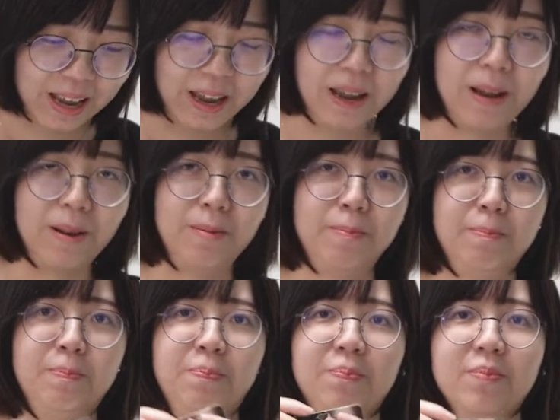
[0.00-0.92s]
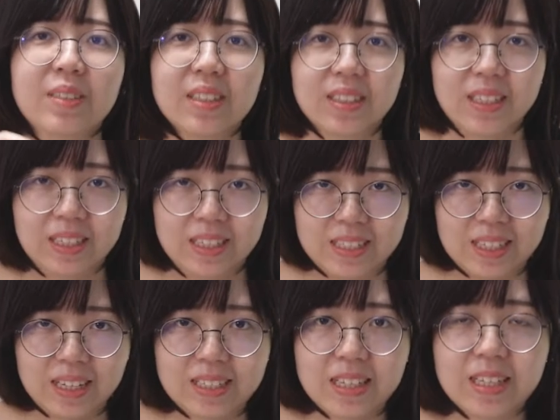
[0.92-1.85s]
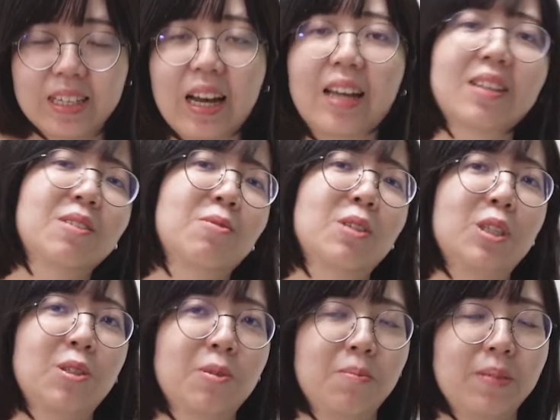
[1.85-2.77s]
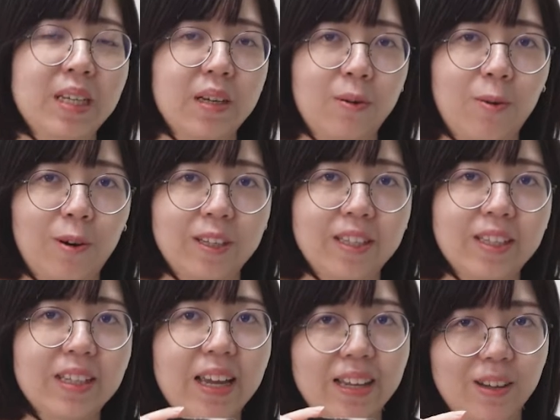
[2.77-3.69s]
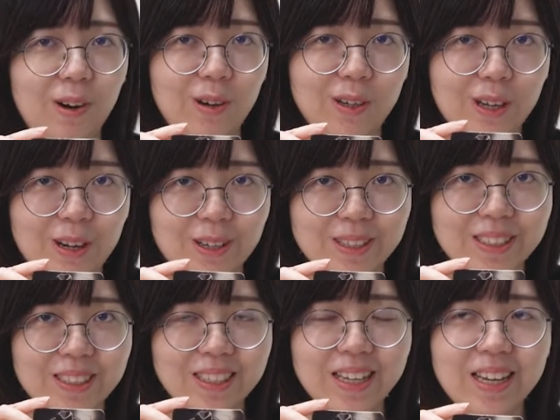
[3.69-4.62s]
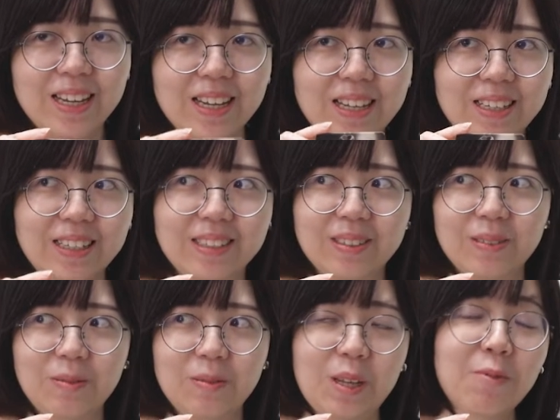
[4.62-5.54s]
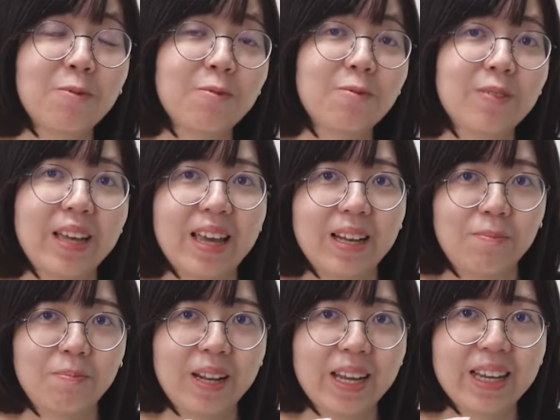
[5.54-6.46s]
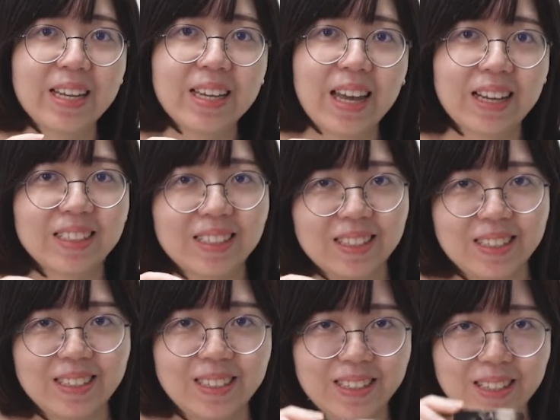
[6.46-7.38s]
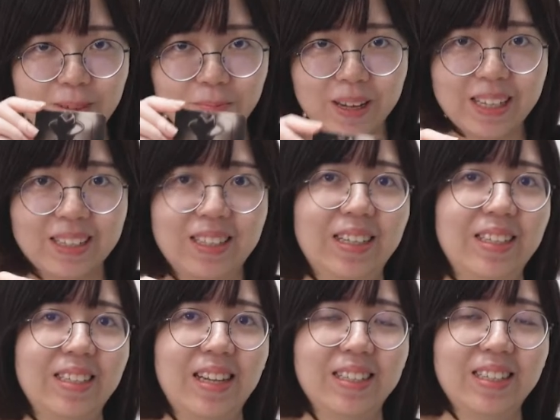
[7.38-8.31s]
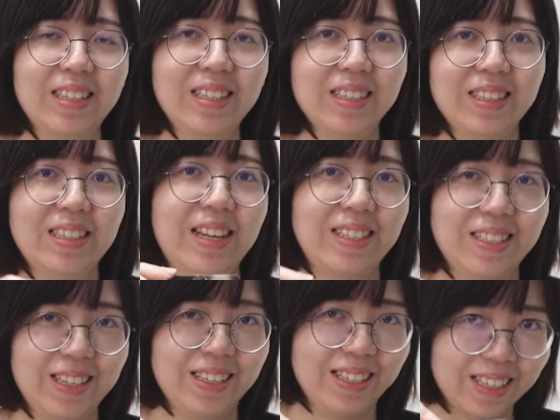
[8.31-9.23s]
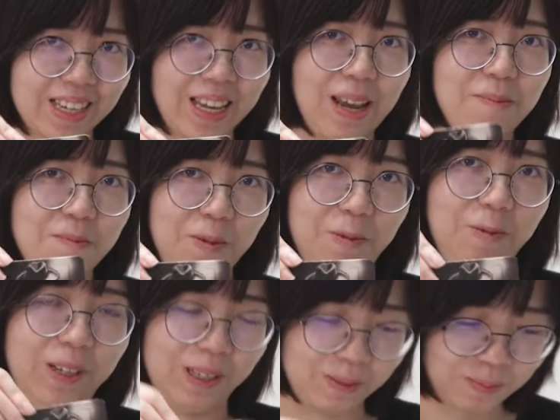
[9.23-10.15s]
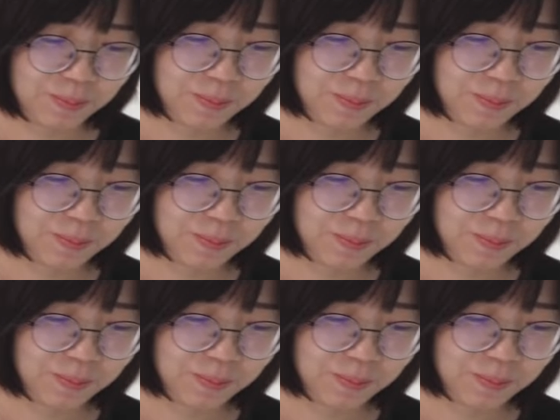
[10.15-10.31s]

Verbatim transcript: and the assassin card which should be avoided at all costs uh, if a player accidentally picked the assassin that's it game over